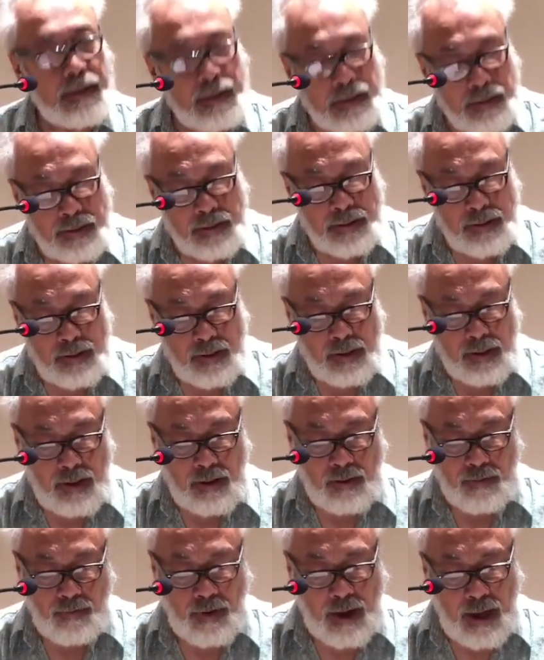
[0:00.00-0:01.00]
Third,
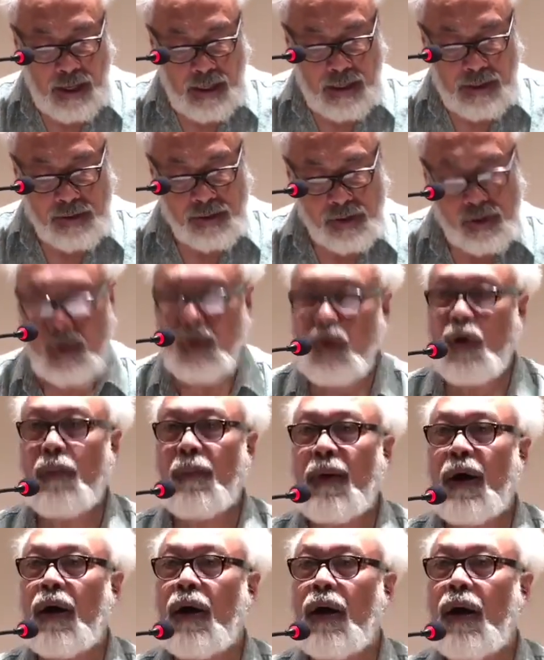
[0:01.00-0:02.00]
violence,
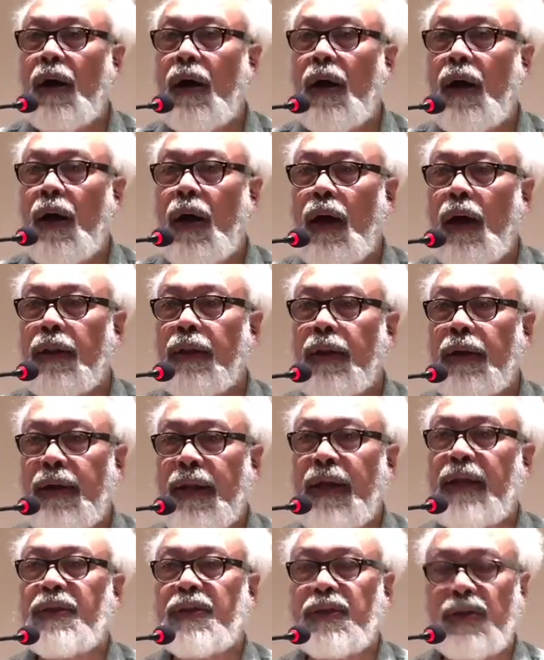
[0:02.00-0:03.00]
trauma, and the
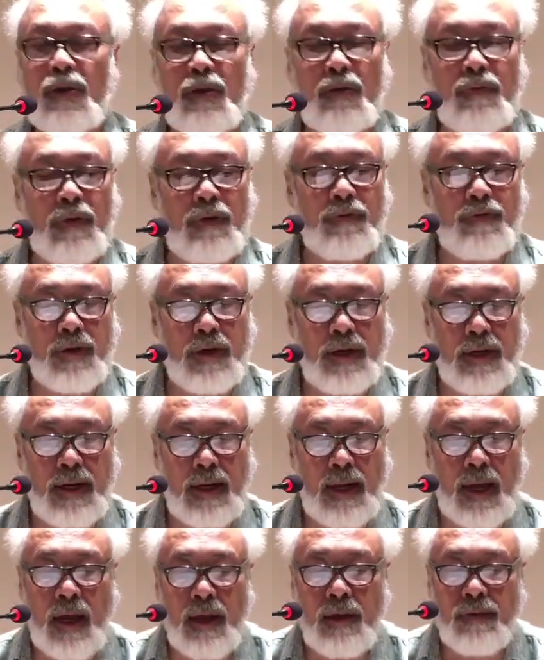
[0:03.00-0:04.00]
texture of
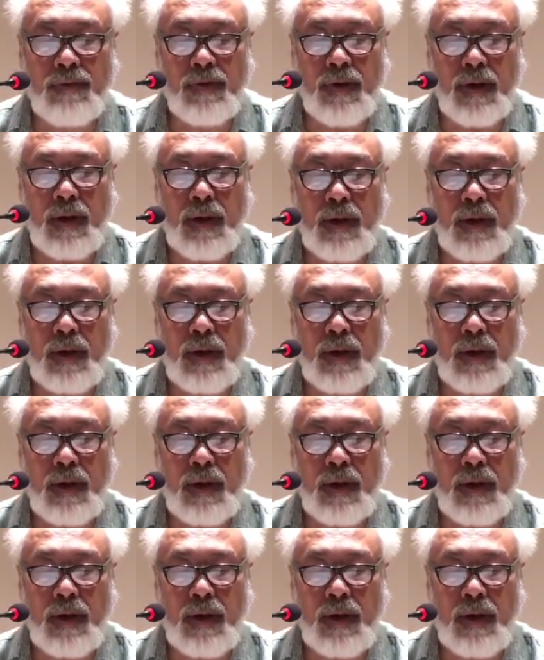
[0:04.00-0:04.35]
everyday life.